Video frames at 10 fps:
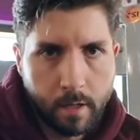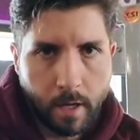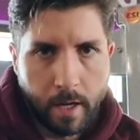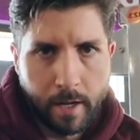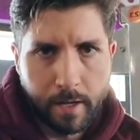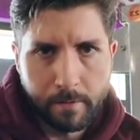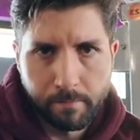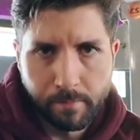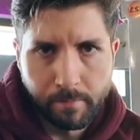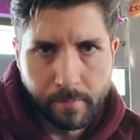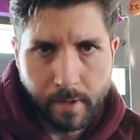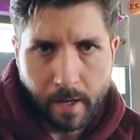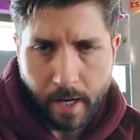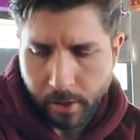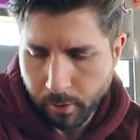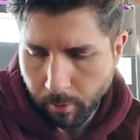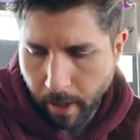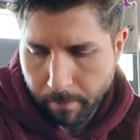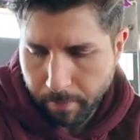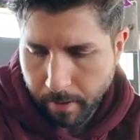An extra
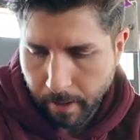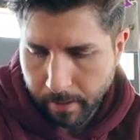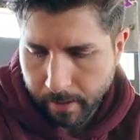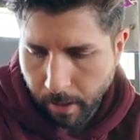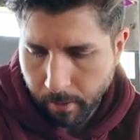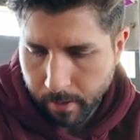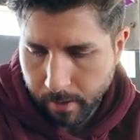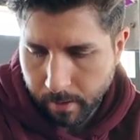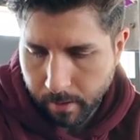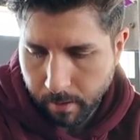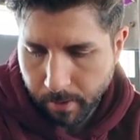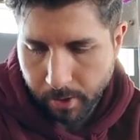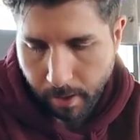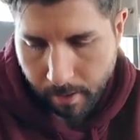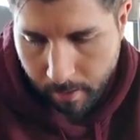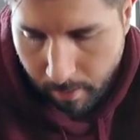rep, I think let me check. I